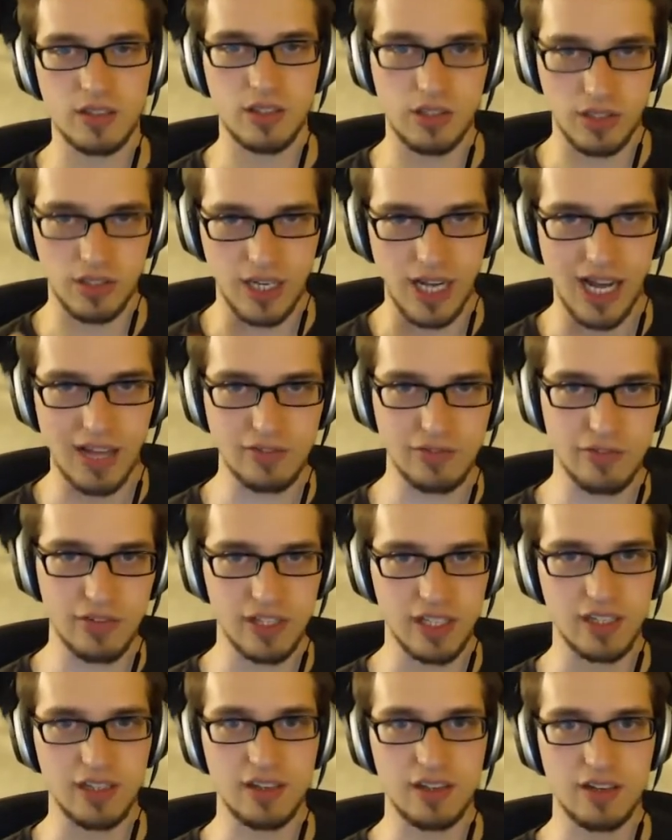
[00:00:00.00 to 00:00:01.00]
You're
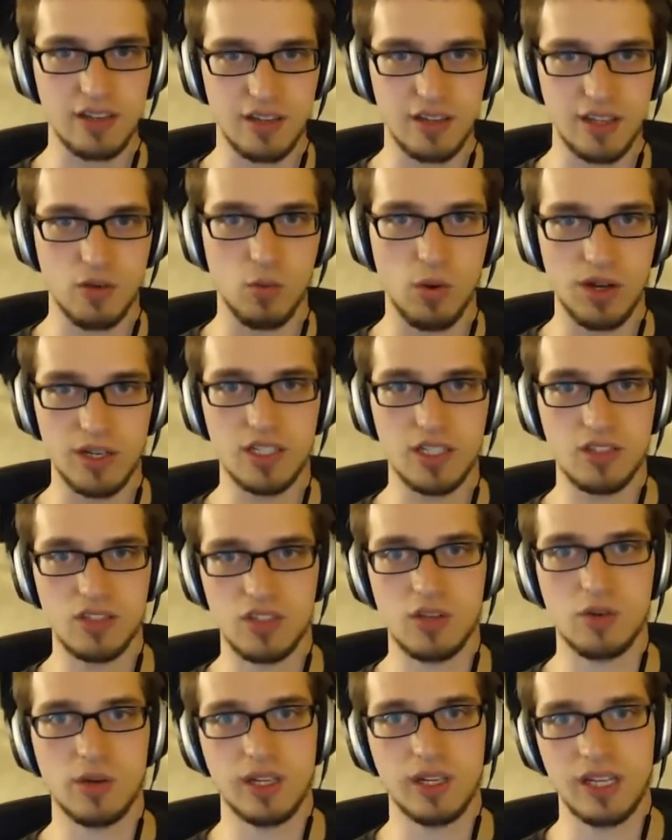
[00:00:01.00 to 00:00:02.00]
confident that what needs
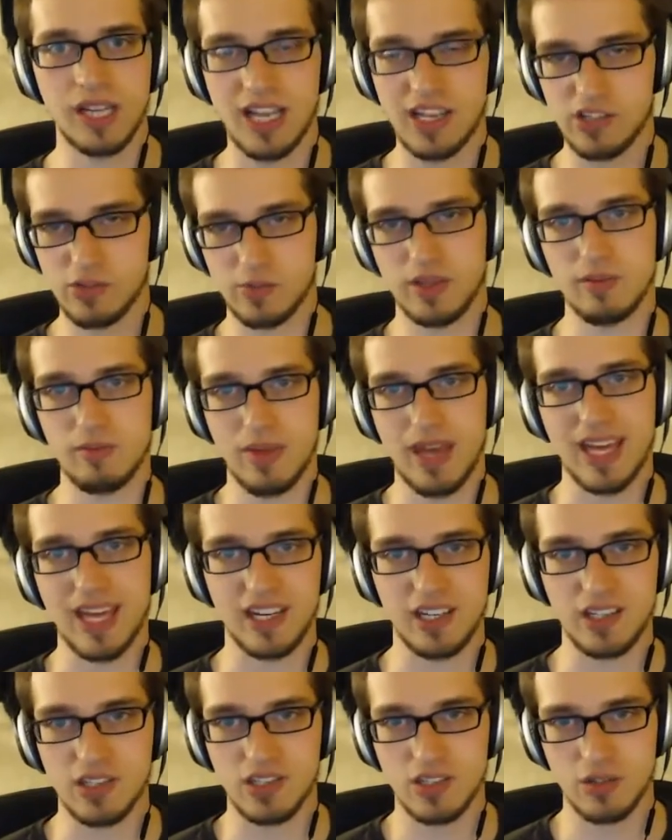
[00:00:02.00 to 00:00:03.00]
doing has been
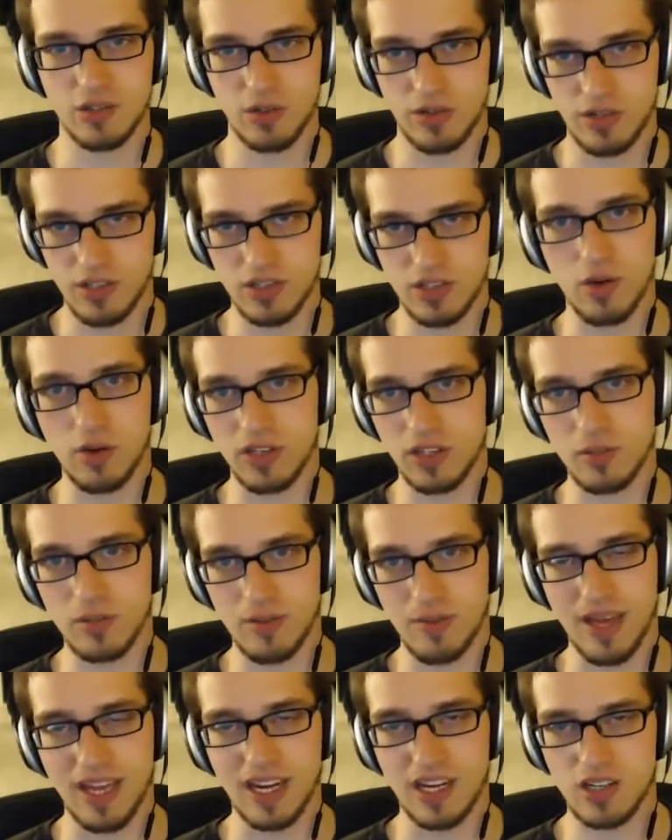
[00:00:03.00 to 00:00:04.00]
managed or is going to be
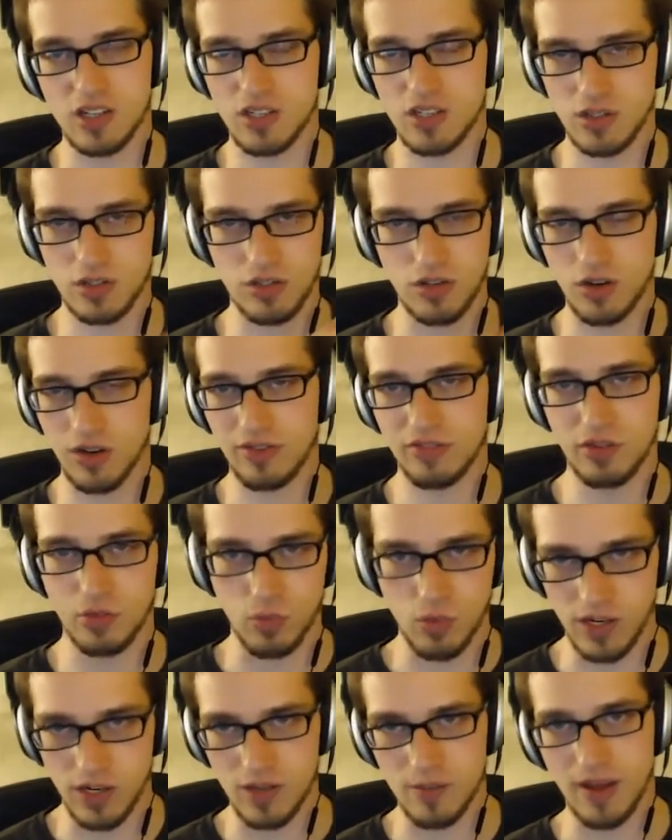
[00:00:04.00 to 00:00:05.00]
managed. So you don't have to
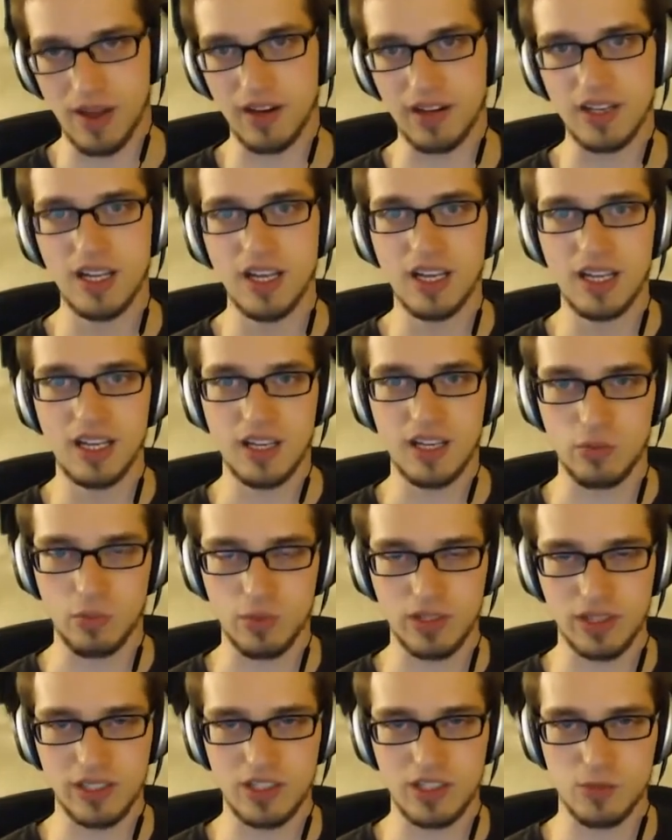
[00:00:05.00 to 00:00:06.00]
worry about it. And it
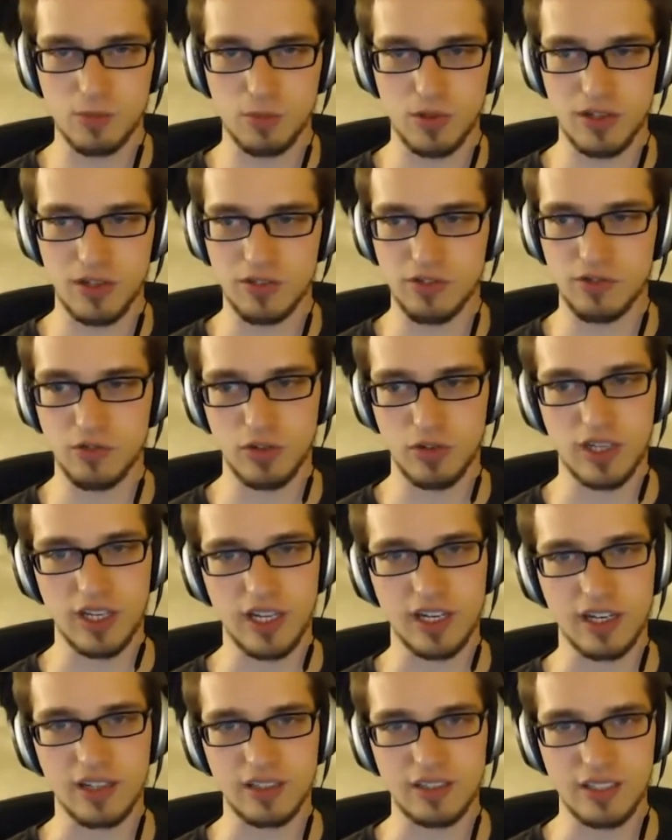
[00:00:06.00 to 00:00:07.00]
really is pretty
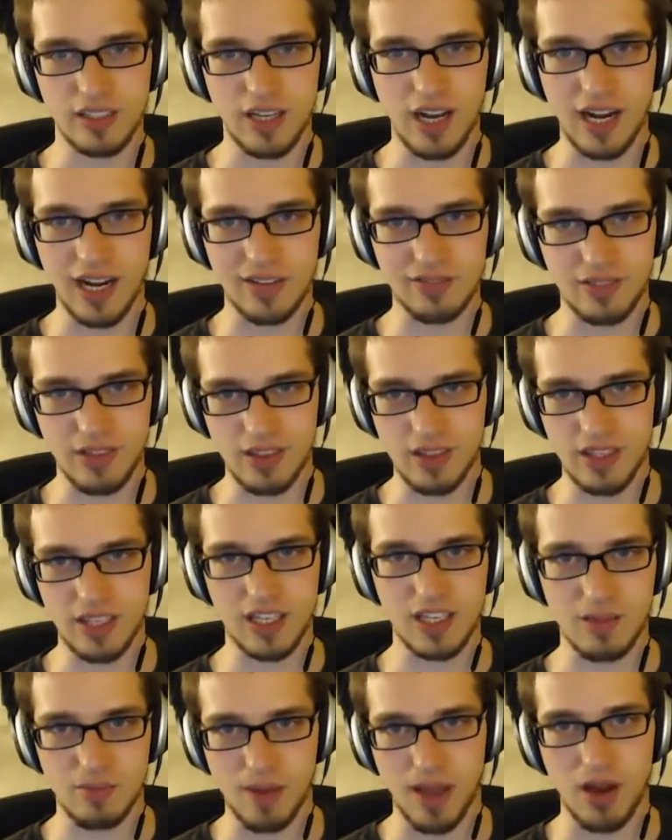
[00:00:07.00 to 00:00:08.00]
freeing to not have to
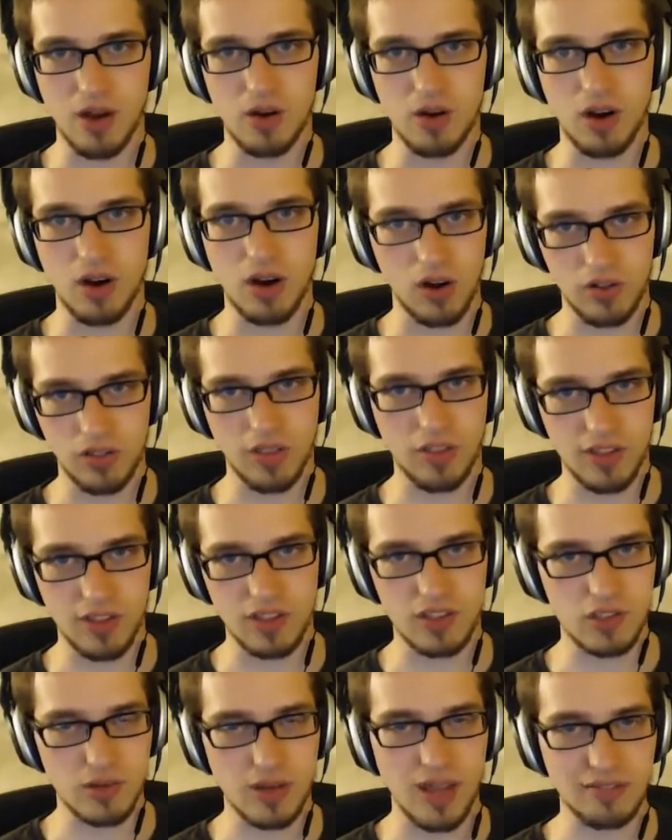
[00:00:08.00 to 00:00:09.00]
think about all the
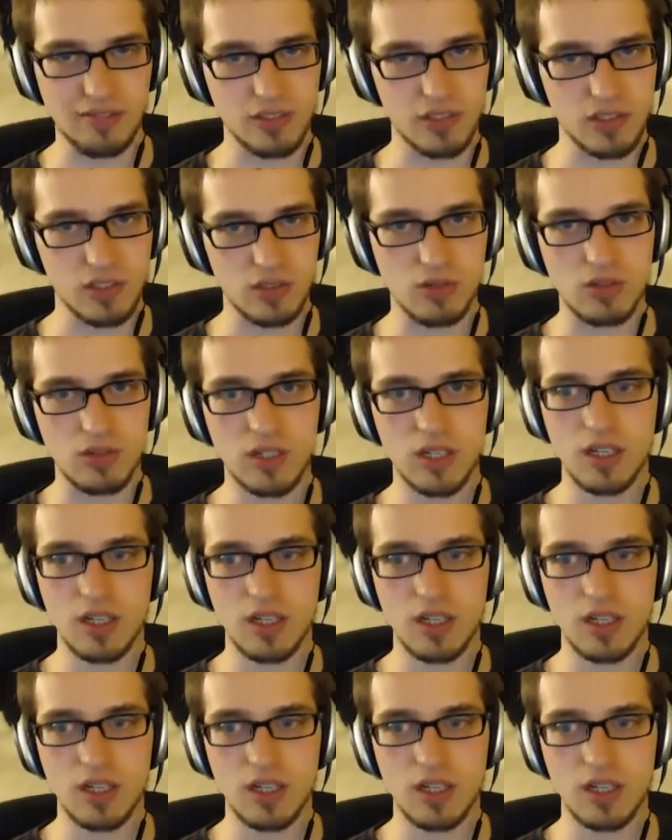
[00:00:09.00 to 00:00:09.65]
things you have to do.